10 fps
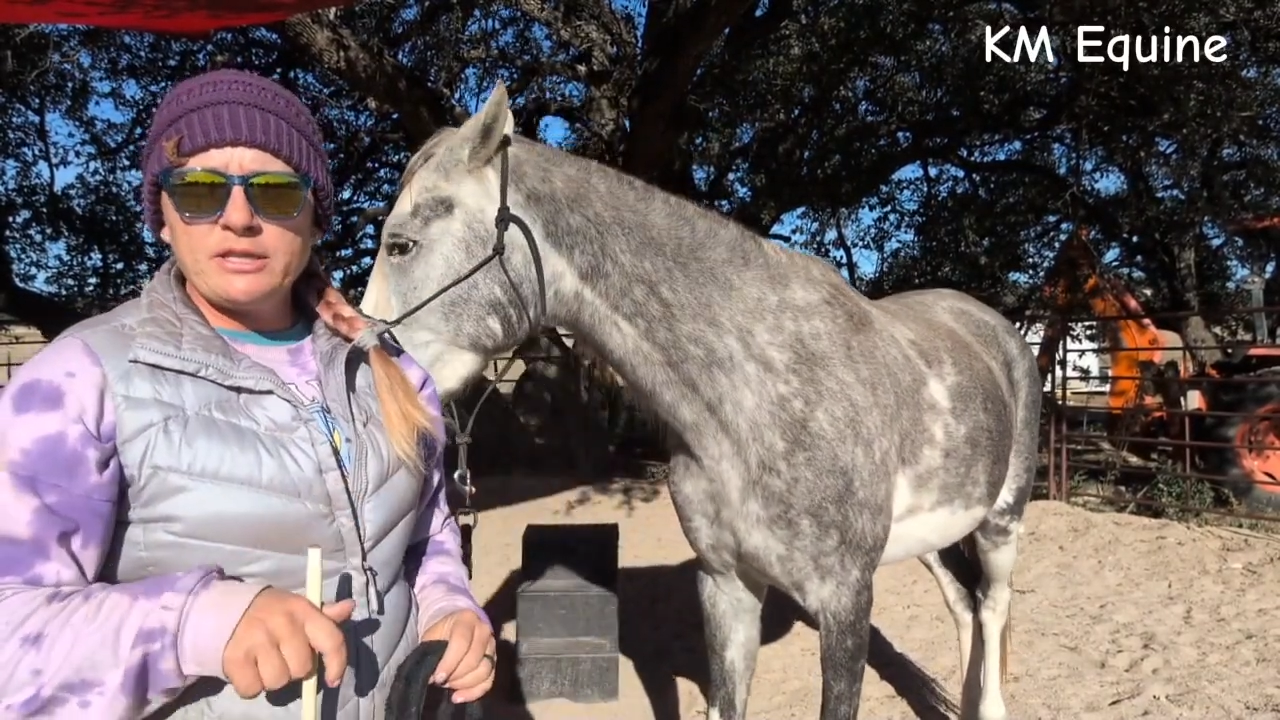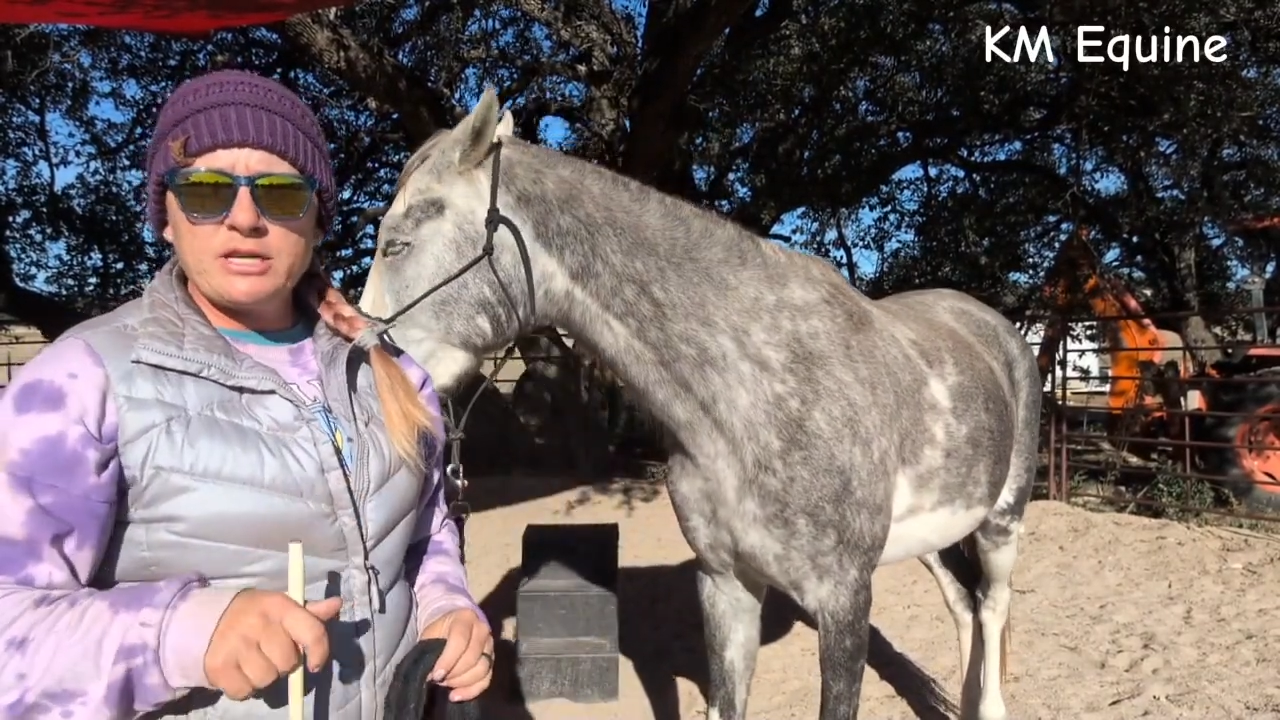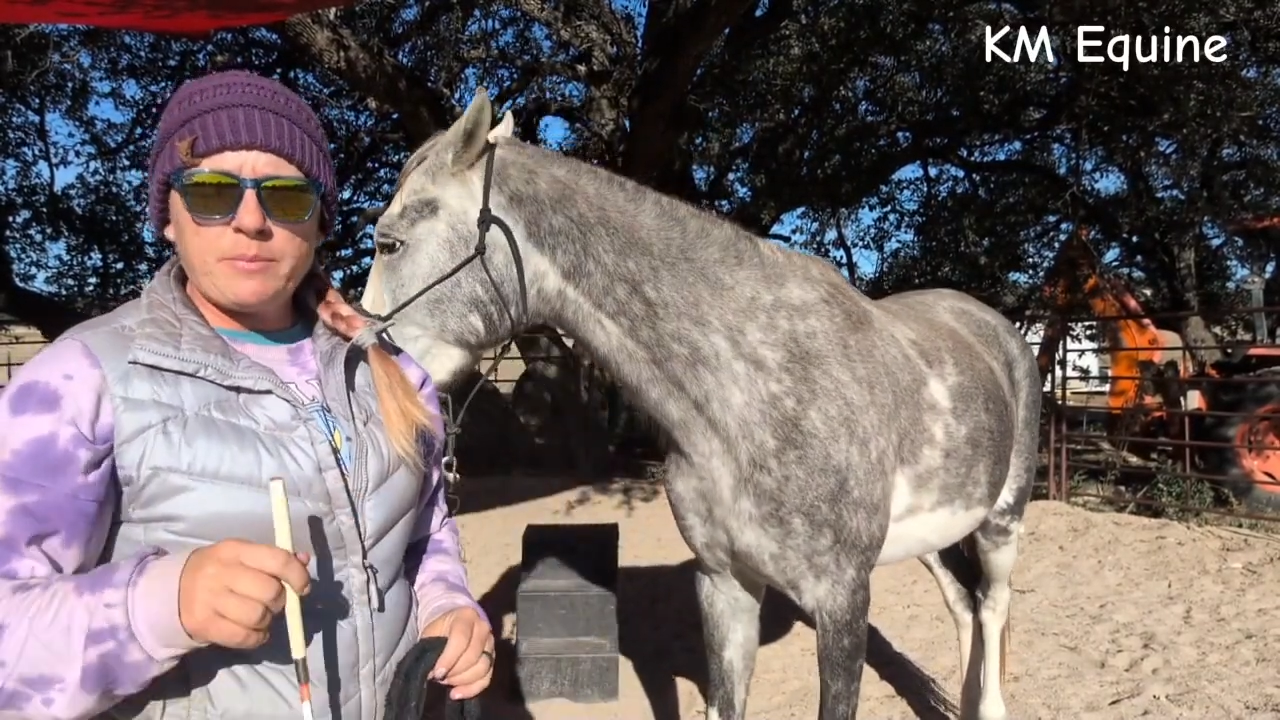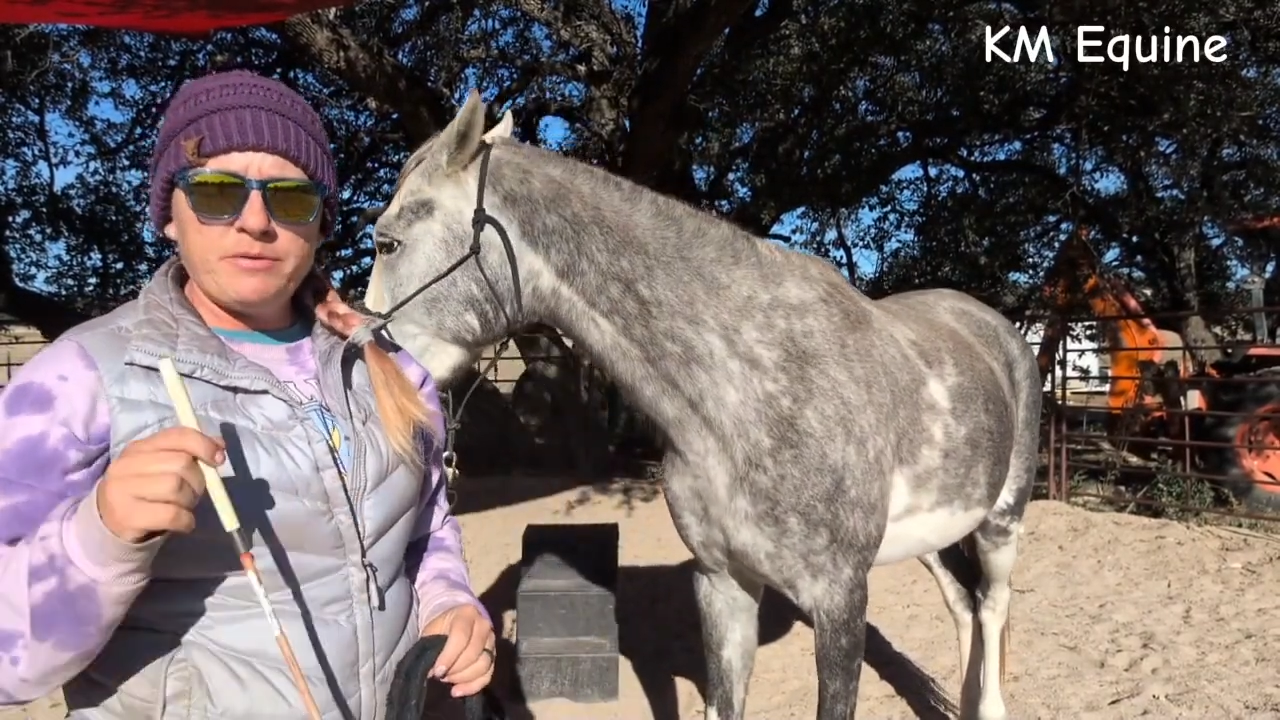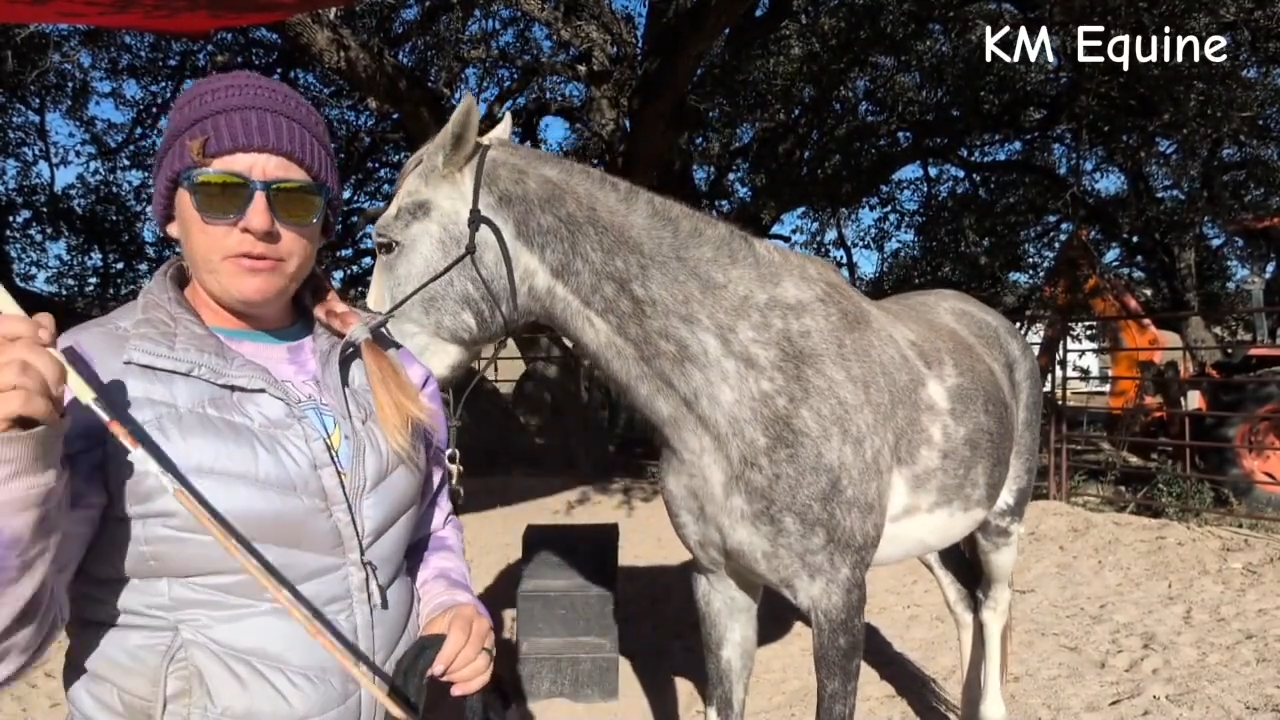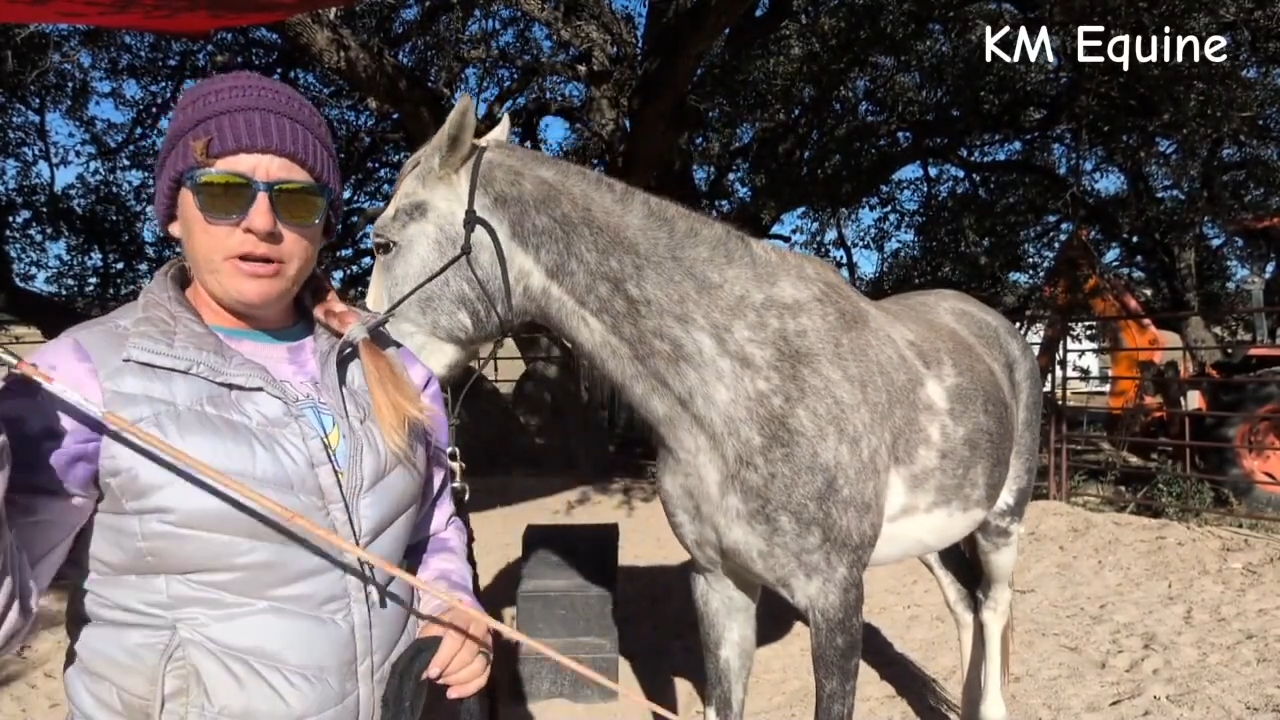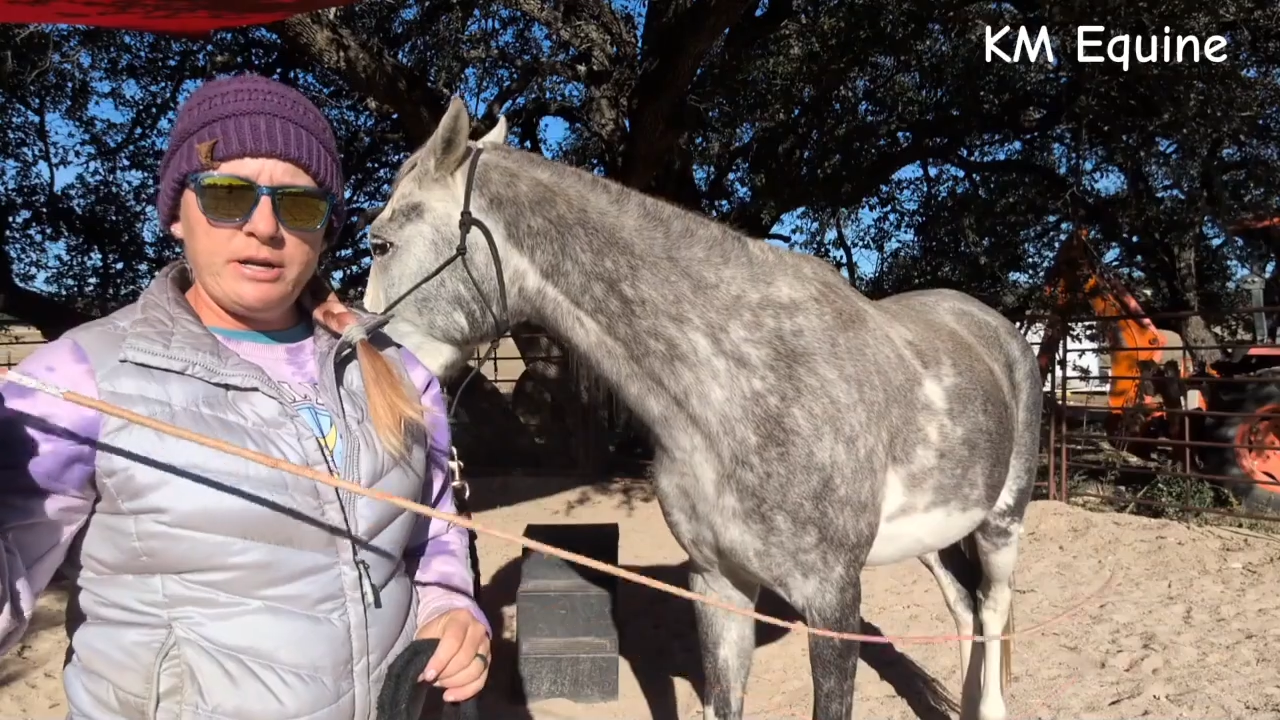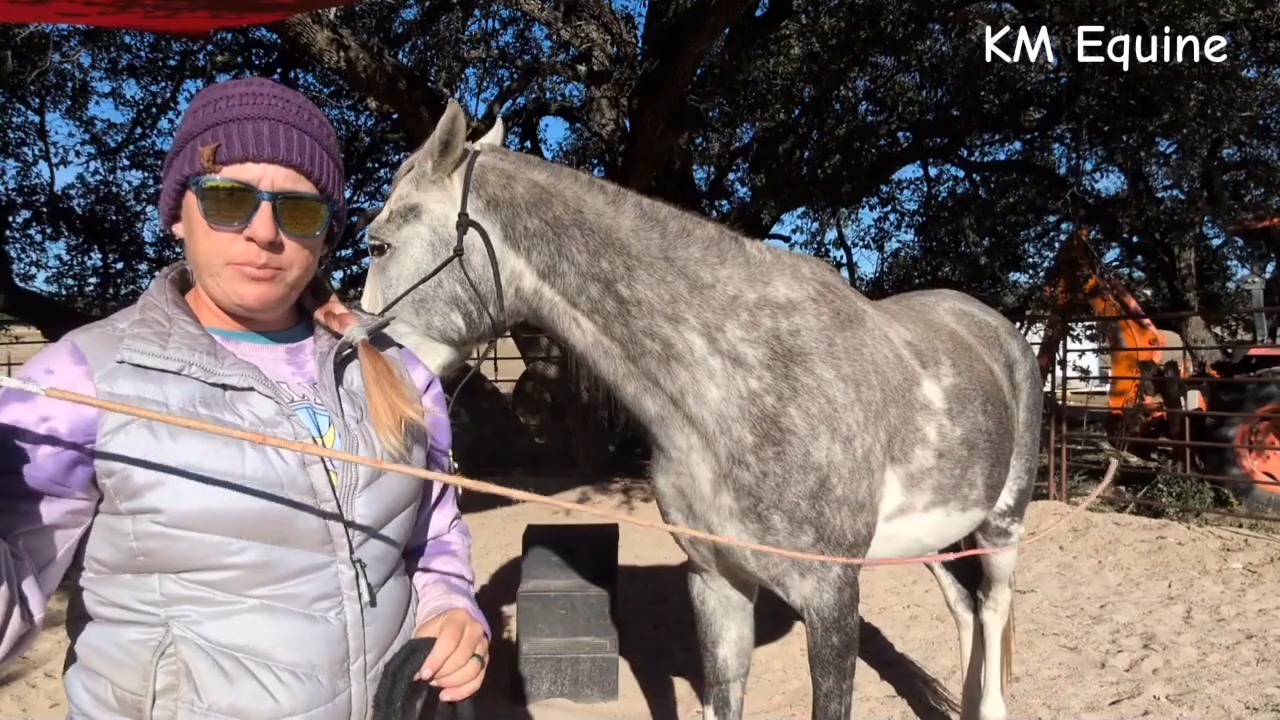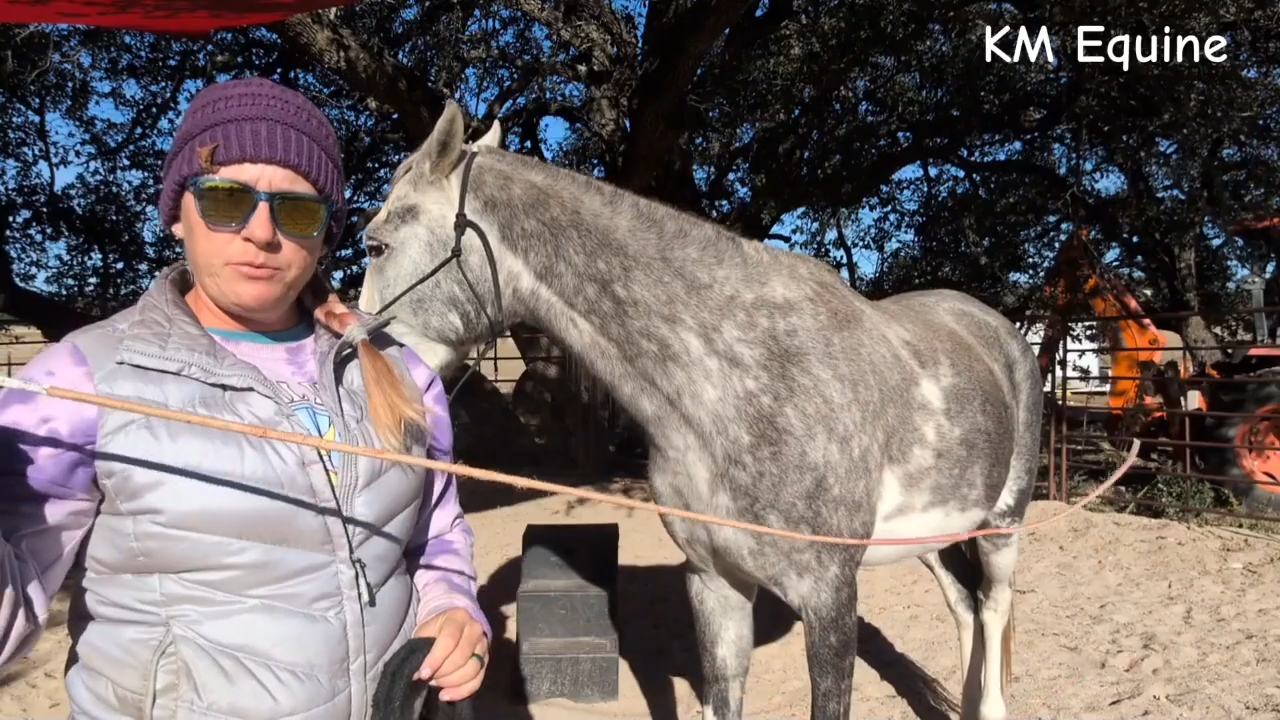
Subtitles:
top of her hip